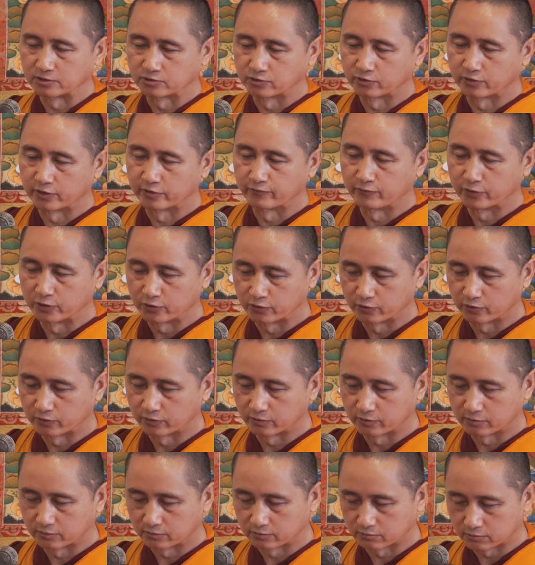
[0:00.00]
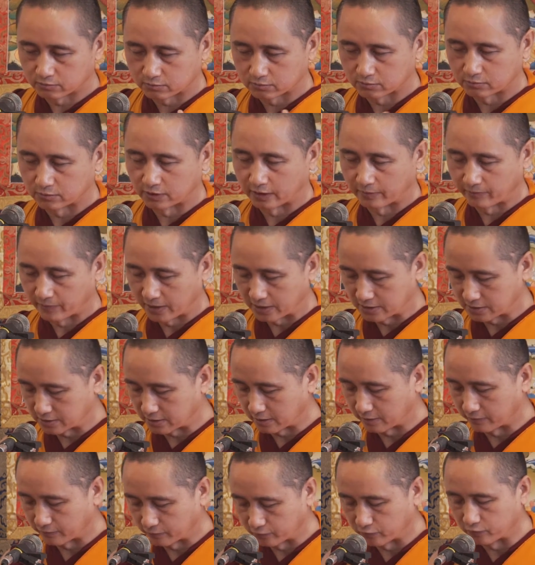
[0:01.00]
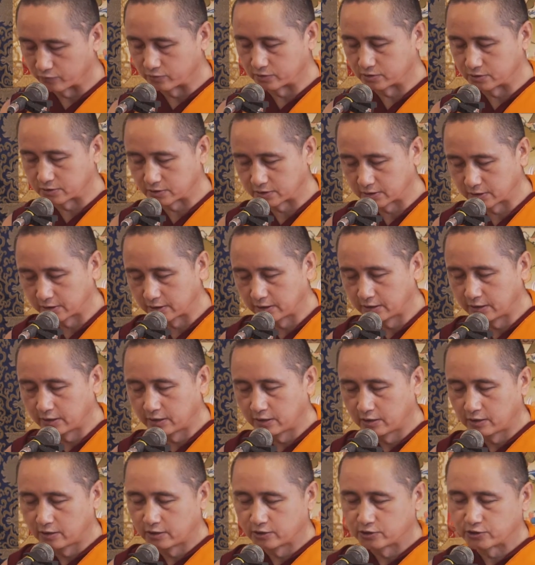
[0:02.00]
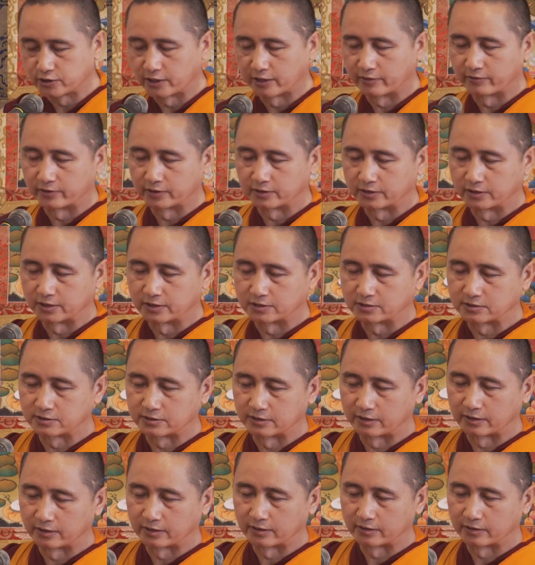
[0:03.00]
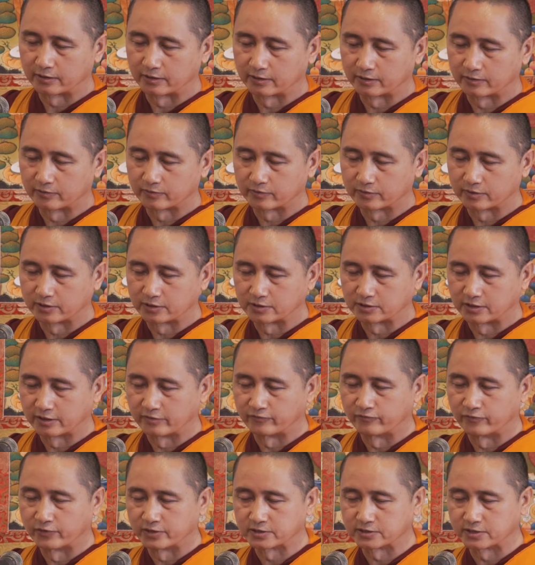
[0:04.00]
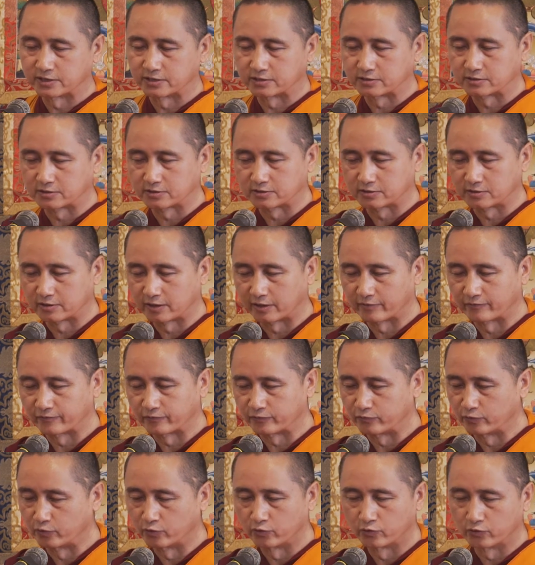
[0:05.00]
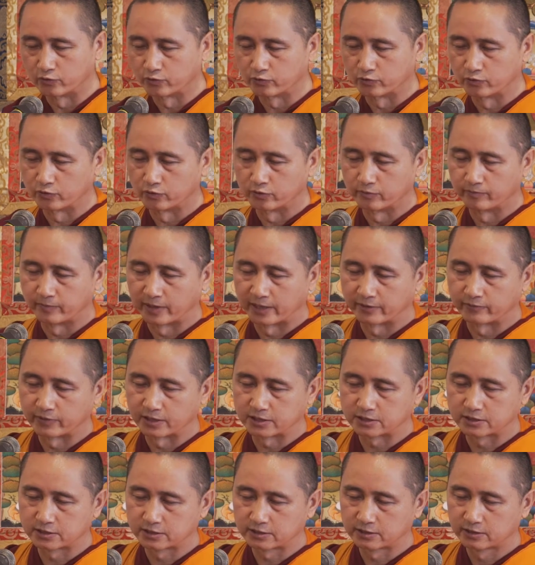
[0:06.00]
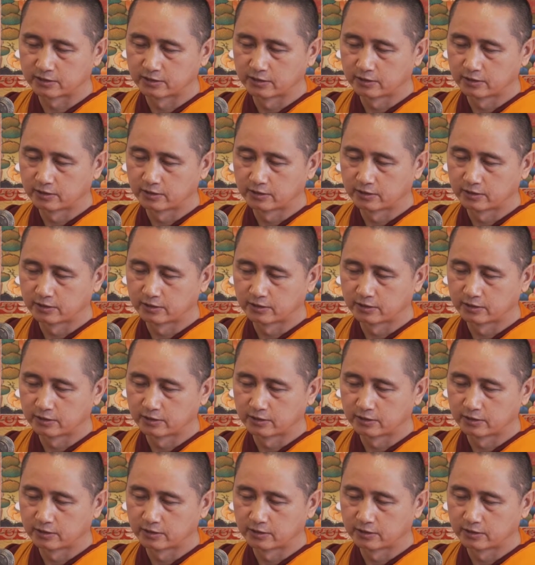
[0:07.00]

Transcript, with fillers: So even though, like myself, who is sharing this uh, these advices have no, no merit,